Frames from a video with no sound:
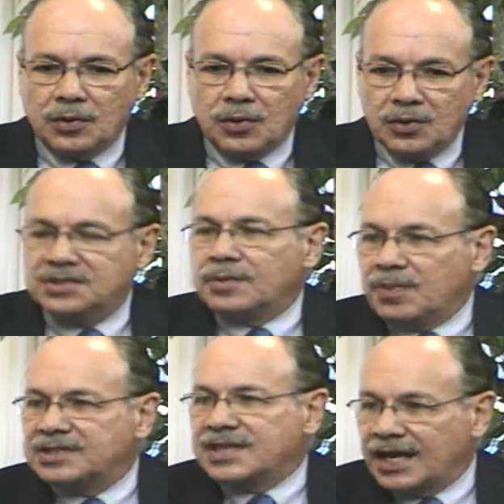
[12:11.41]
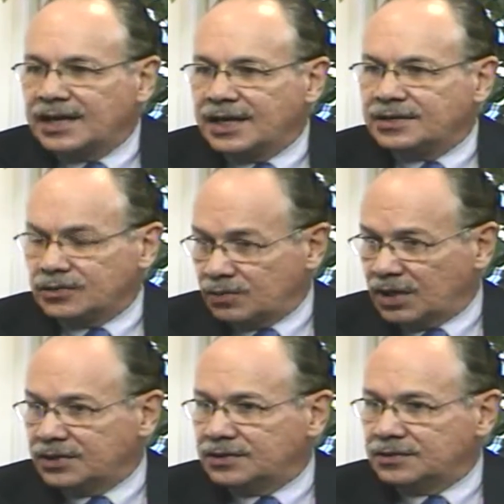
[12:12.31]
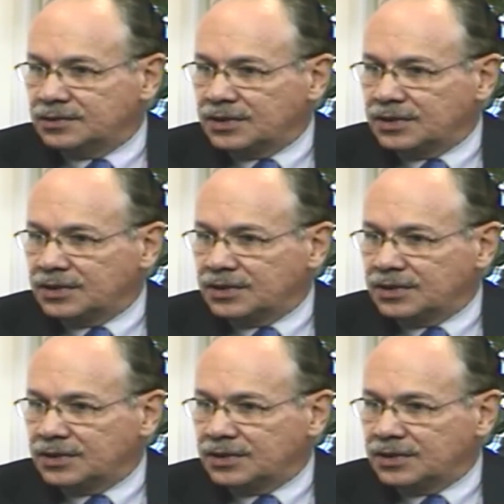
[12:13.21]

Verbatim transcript: uh, who is the best candidate to run,